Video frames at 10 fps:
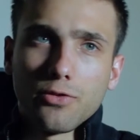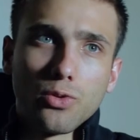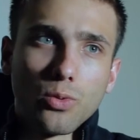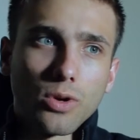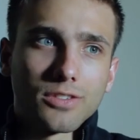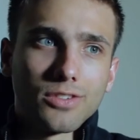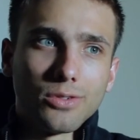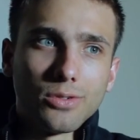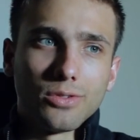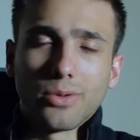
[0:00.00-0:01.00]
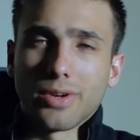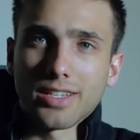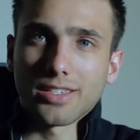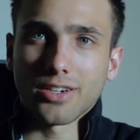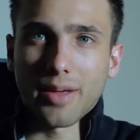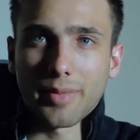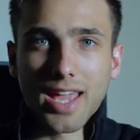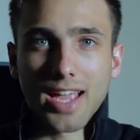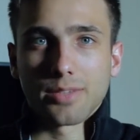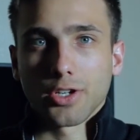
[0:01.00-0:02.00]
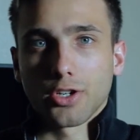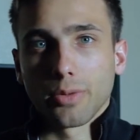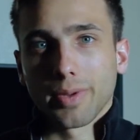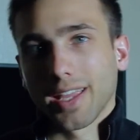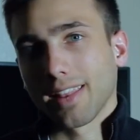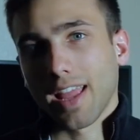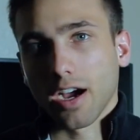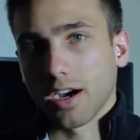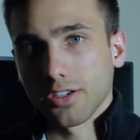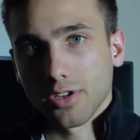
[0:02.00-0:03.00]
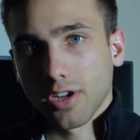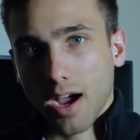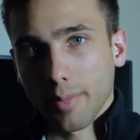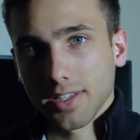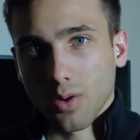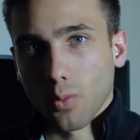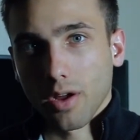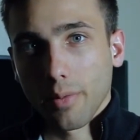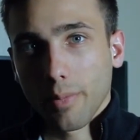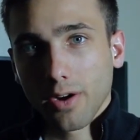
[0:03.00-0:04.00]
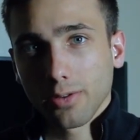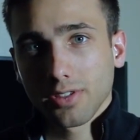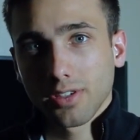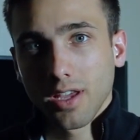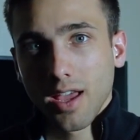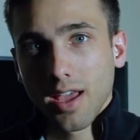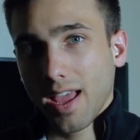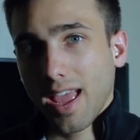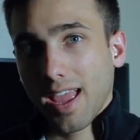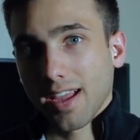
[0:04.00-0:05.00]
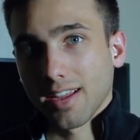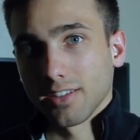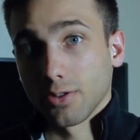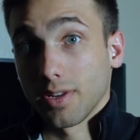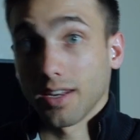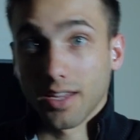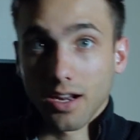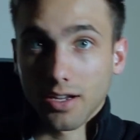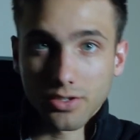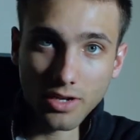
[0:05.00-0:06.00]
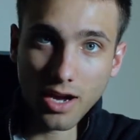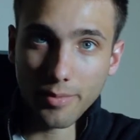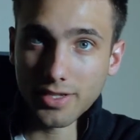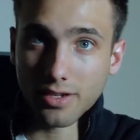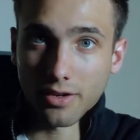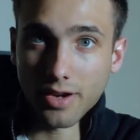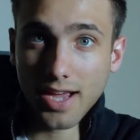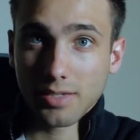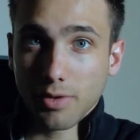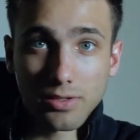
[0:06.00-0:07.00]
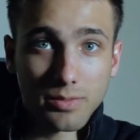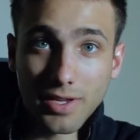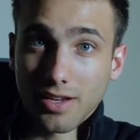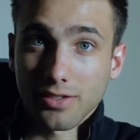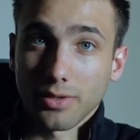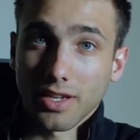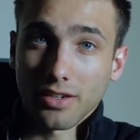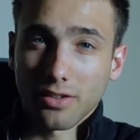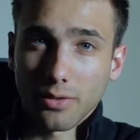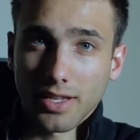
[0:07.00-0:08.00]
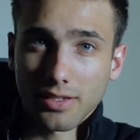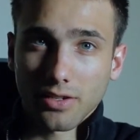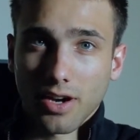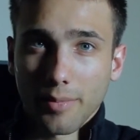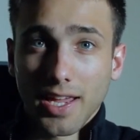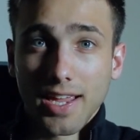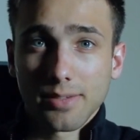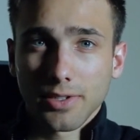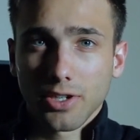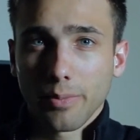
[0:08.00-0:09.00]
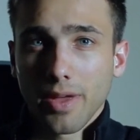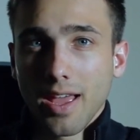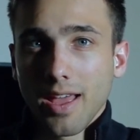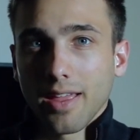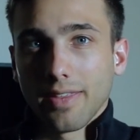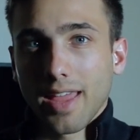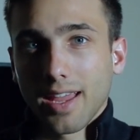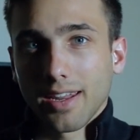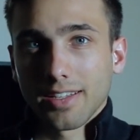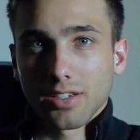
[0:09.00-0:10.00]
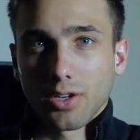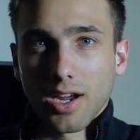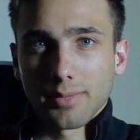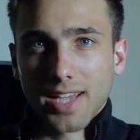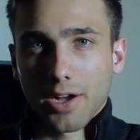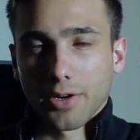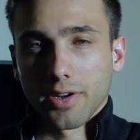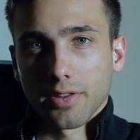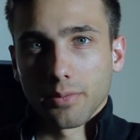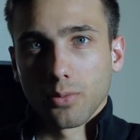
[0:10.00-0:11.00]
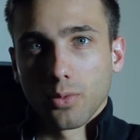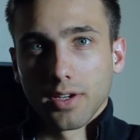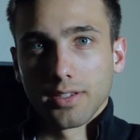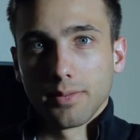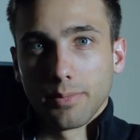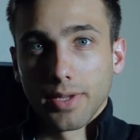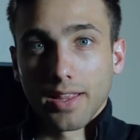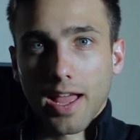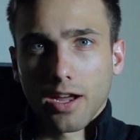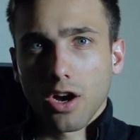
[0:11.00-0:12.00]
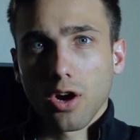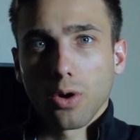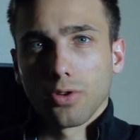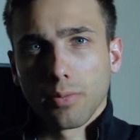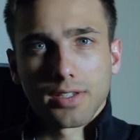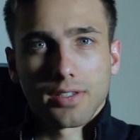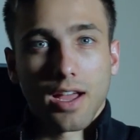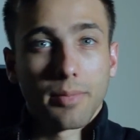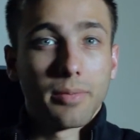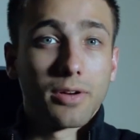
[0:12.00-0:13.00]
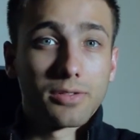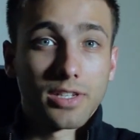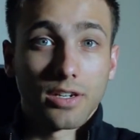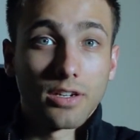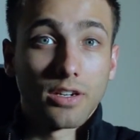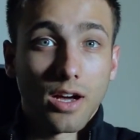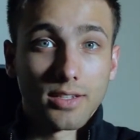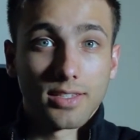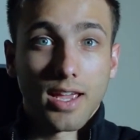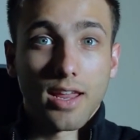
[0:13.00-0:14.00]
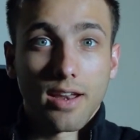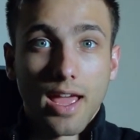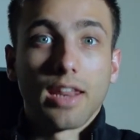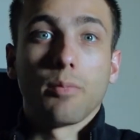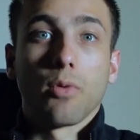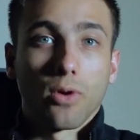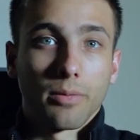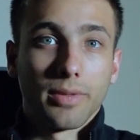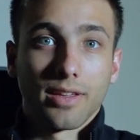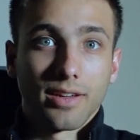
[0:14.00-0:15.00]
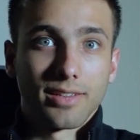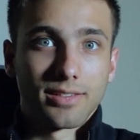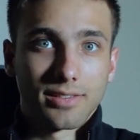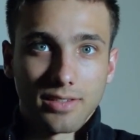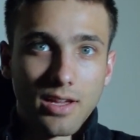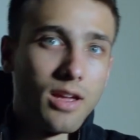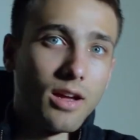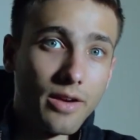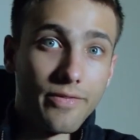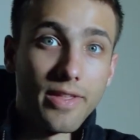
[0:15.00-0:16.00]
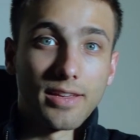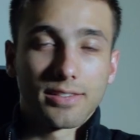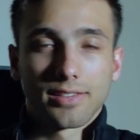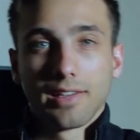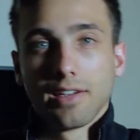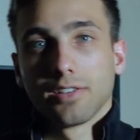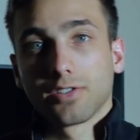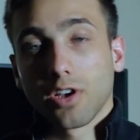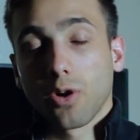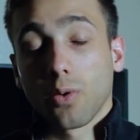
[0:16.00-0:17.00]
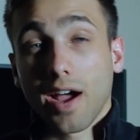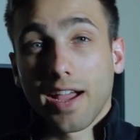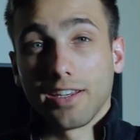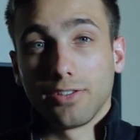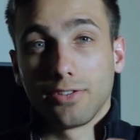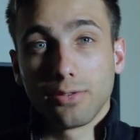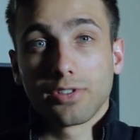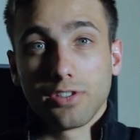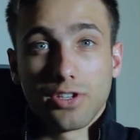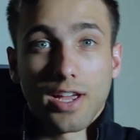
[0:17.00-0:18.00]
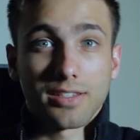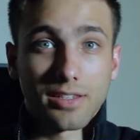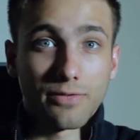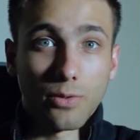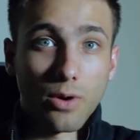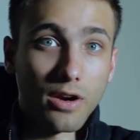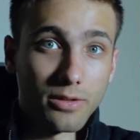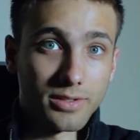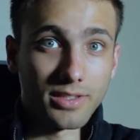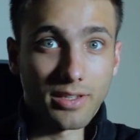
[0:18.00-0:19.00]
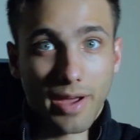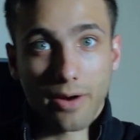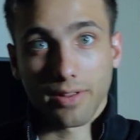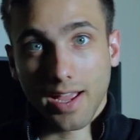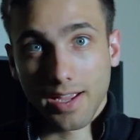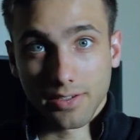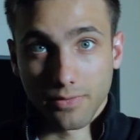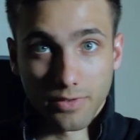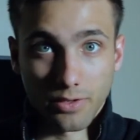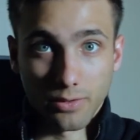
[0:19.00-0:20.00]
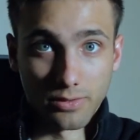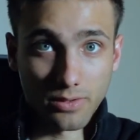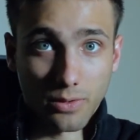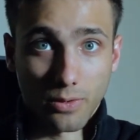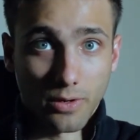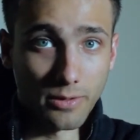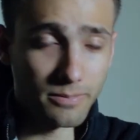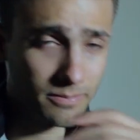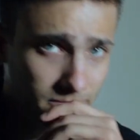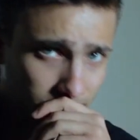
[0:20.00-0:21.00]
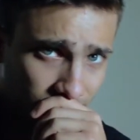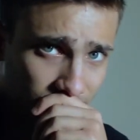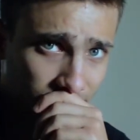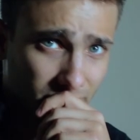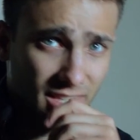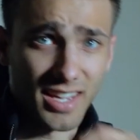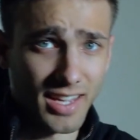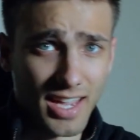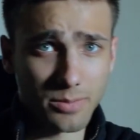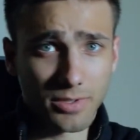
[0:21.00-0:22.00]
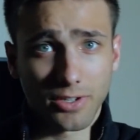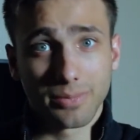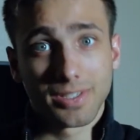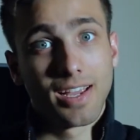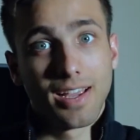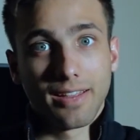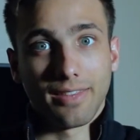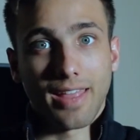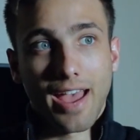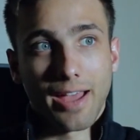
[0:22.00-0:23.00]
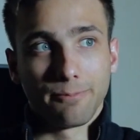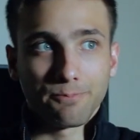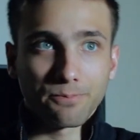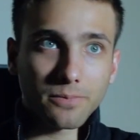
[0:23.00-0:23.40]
you were to do an Instagram engagement group and get like 100 comments on one post, and you didn't get 100 comments on your next post because you didn't do the Instagram engagement group, then Instagram's algorithm would be like, oh, you must not be posting good content anymore because of this. So I do suggest, if you are using the power likes or views or the engagement groups, that